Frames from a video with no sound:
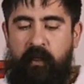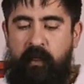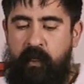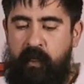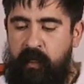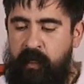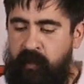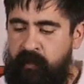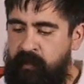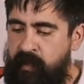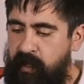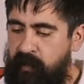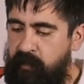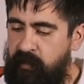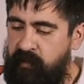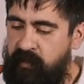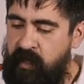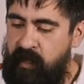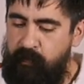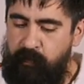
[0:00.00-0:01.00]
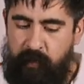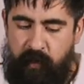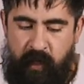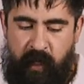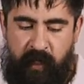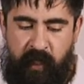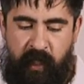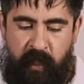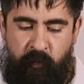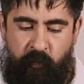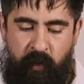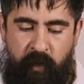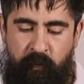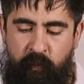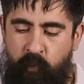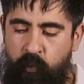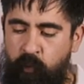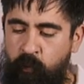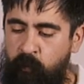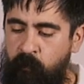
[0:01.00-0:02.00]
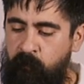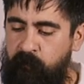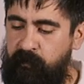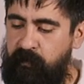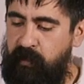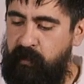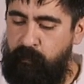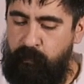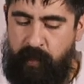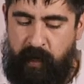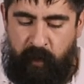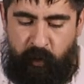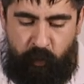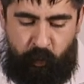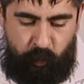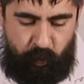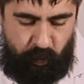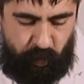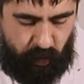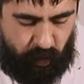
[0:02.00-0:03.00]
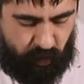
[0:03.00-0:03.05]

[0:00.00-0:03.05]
Next step, I can remove the barrel